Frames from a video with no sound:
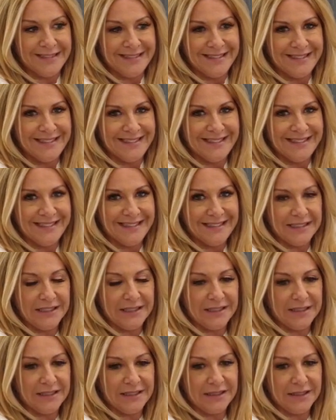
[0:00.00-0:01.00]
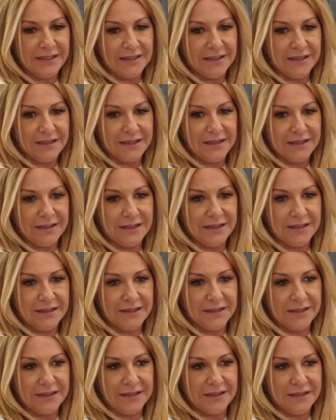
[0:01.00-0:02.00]

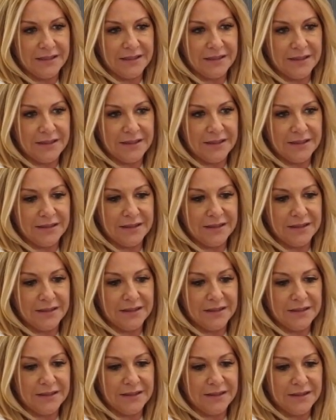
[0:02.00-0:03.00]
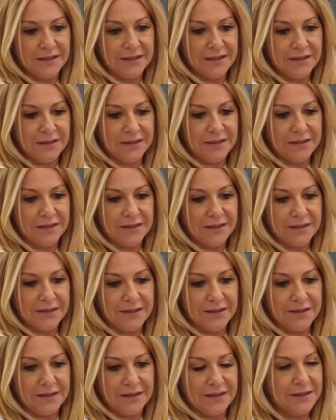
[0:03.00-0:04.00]

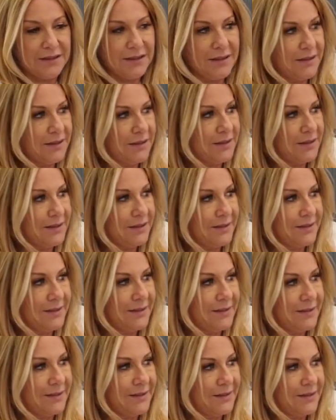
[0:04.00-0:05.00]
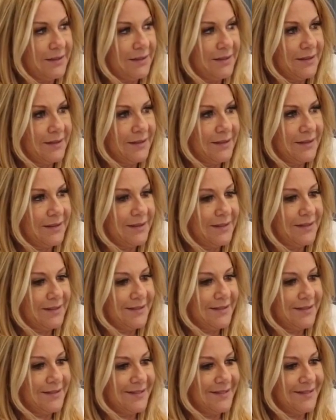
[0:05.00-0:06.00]

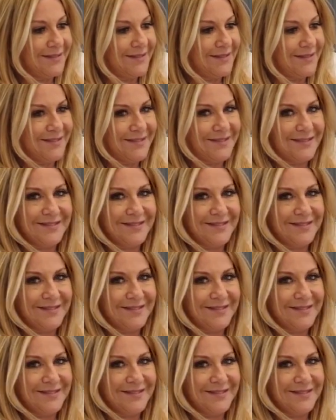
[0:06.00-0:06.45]
The person shown says nothing.